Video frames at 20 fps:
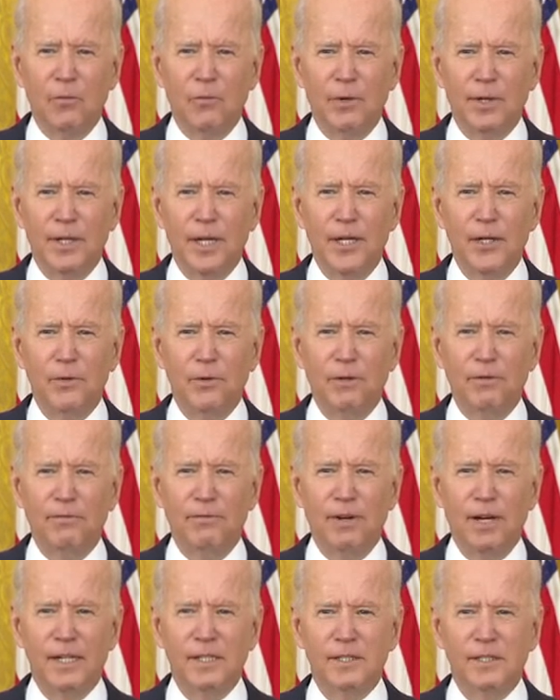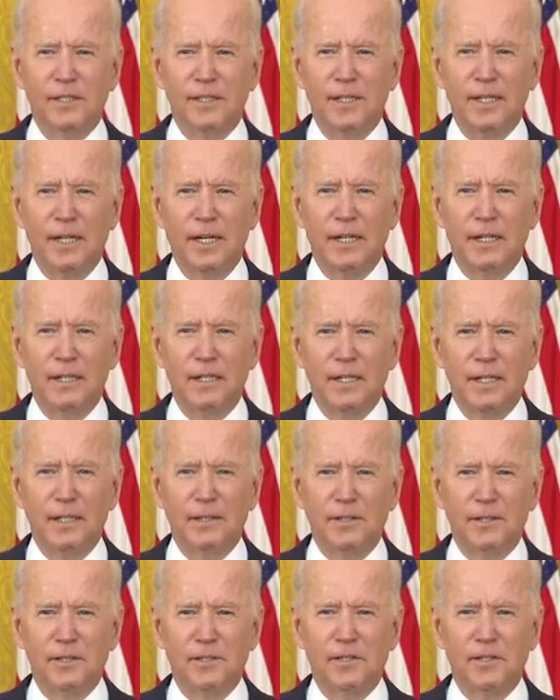we need to invest to